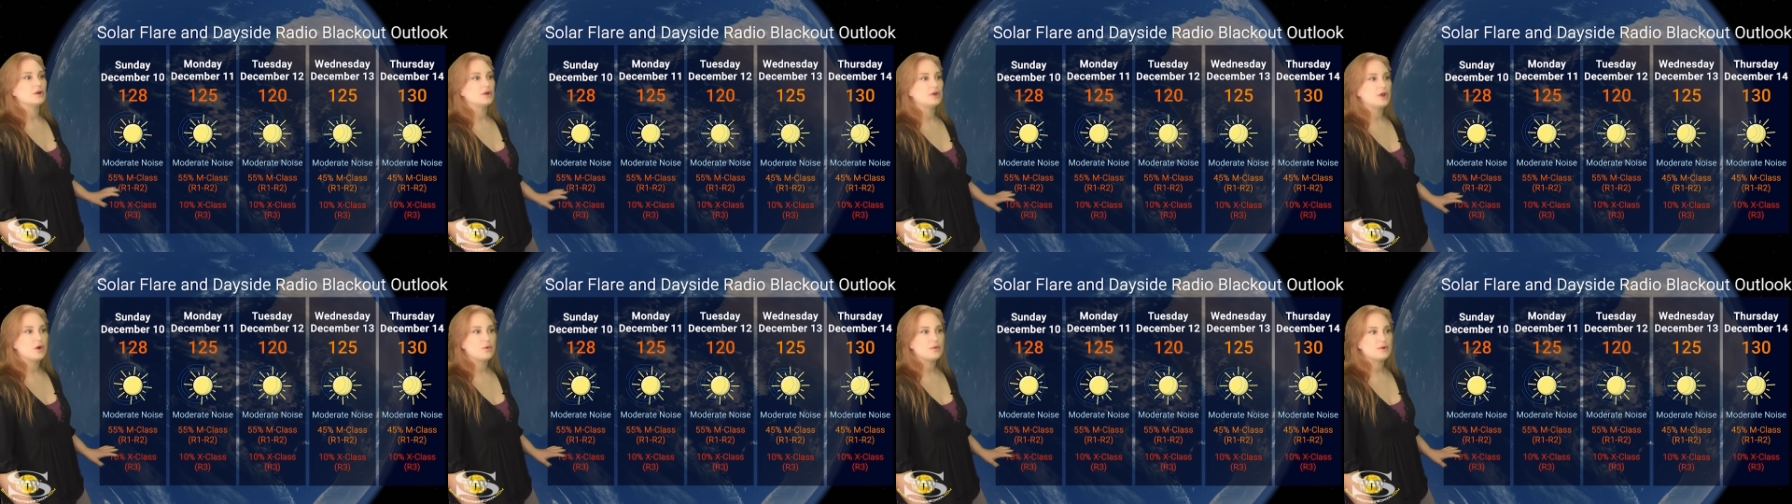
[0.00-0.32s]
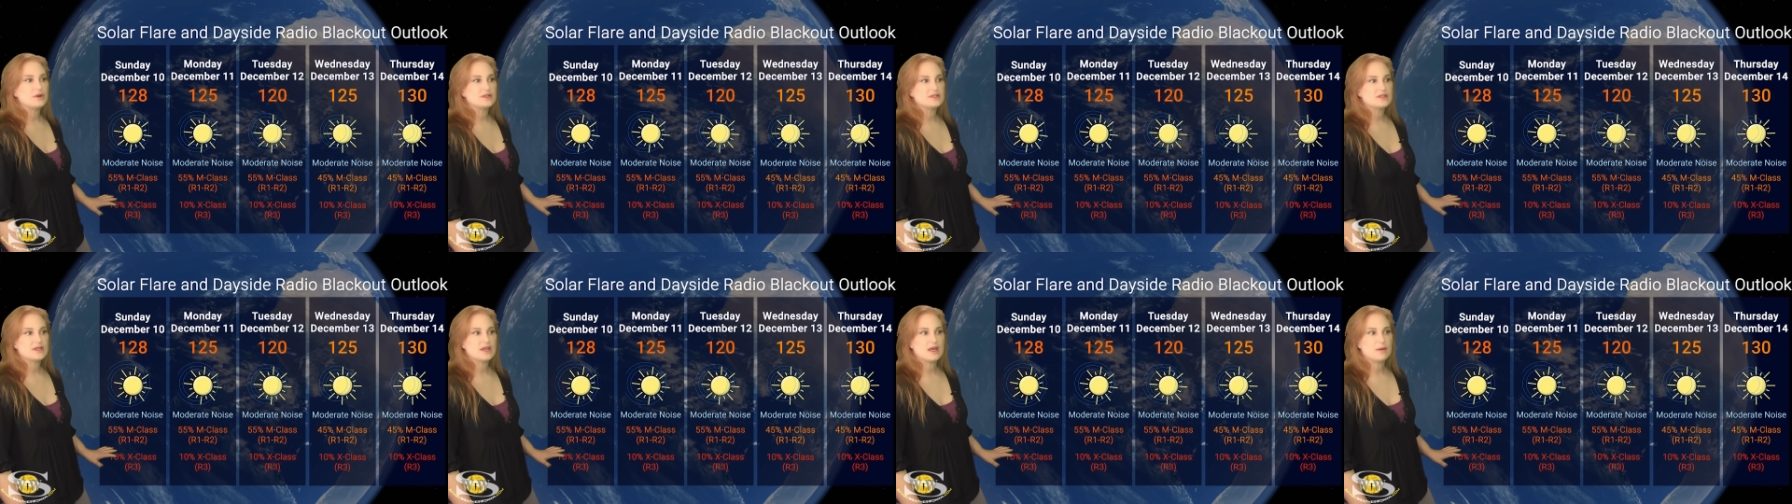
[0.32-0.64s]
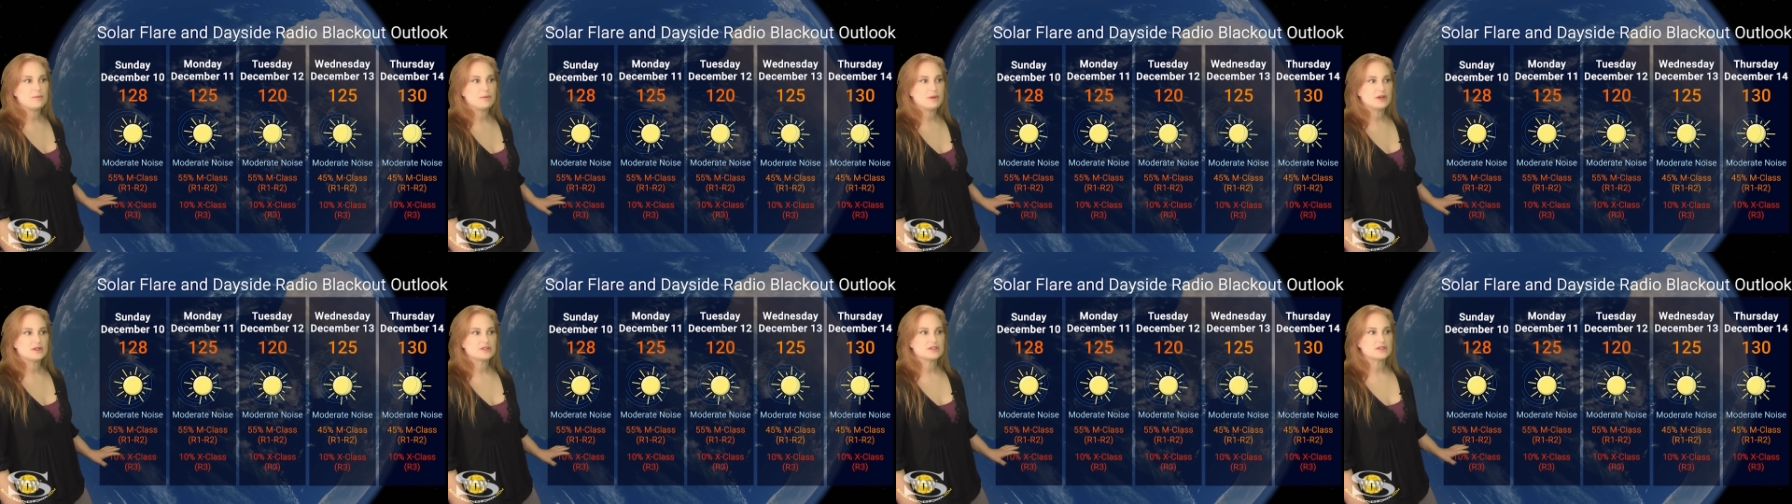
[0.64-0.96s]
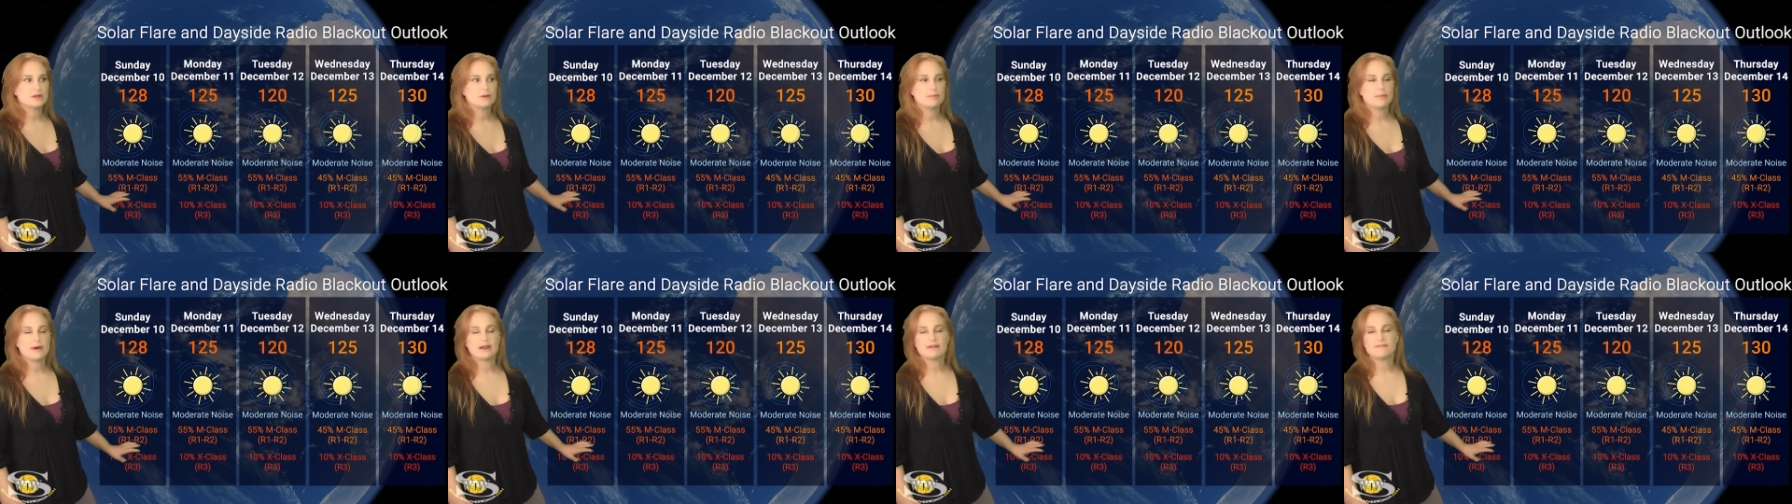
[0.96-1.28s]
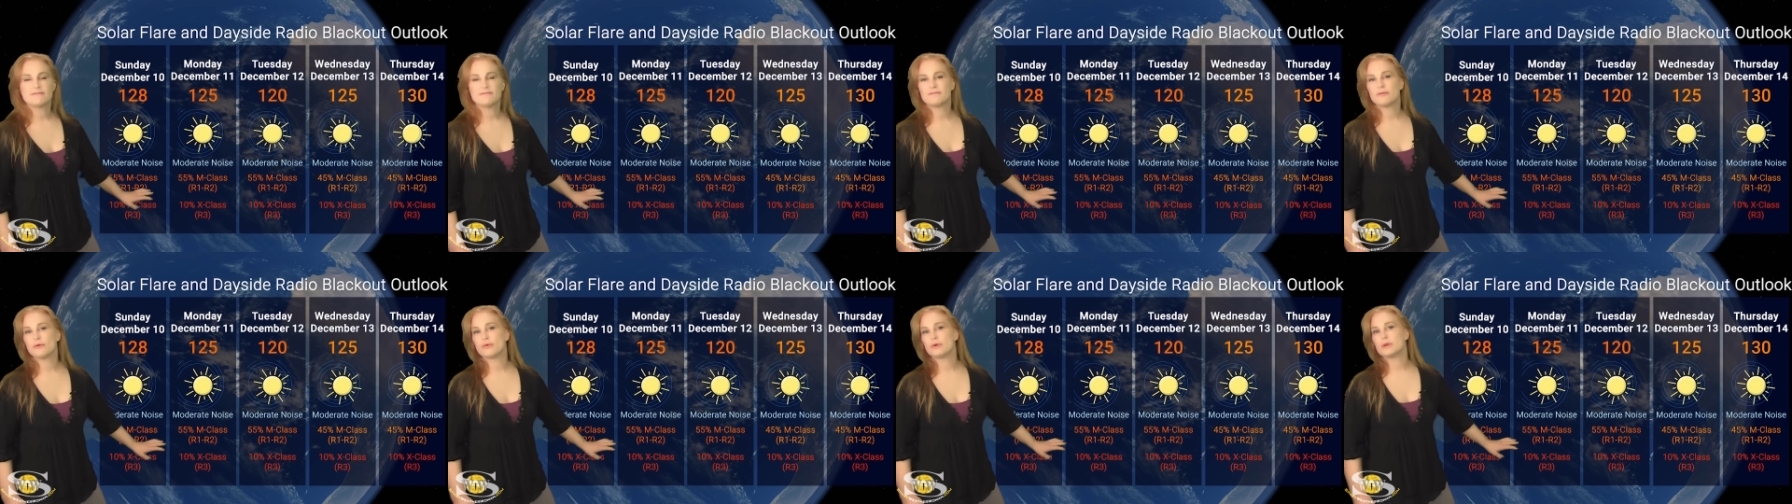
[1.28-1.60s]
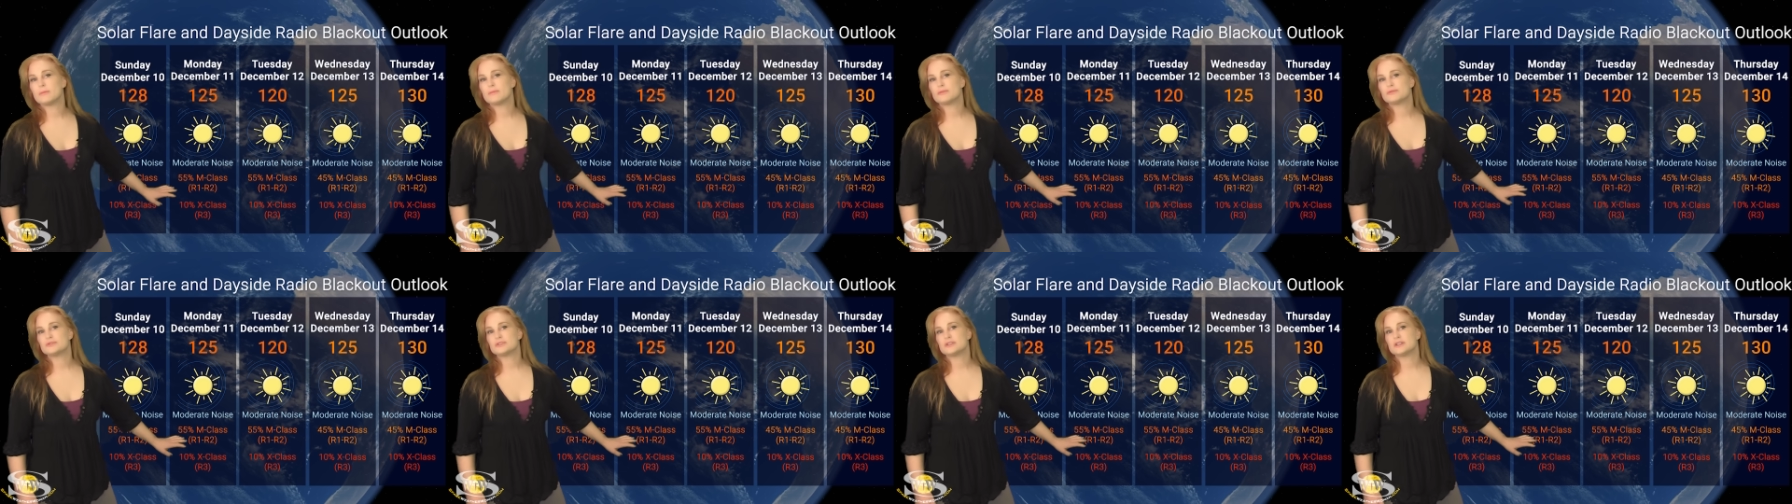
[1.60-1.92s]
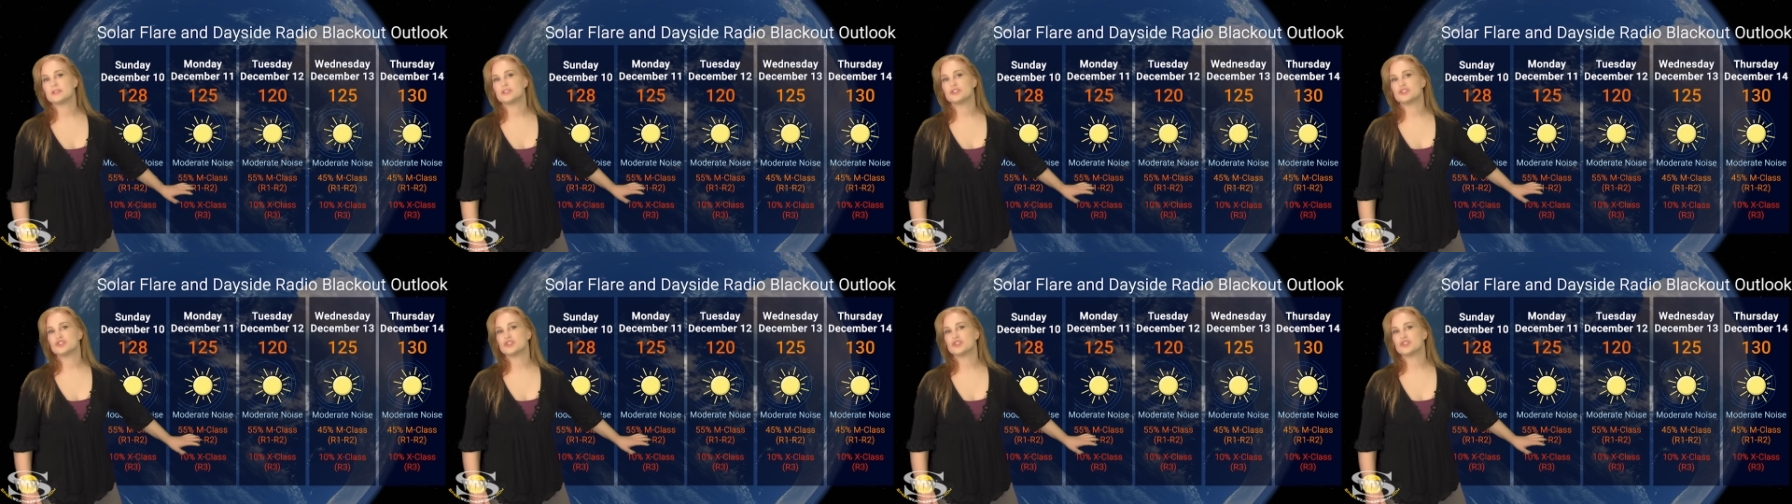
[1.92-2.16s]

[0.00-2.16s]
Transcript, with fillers: NOAA is keeping us at about a 40%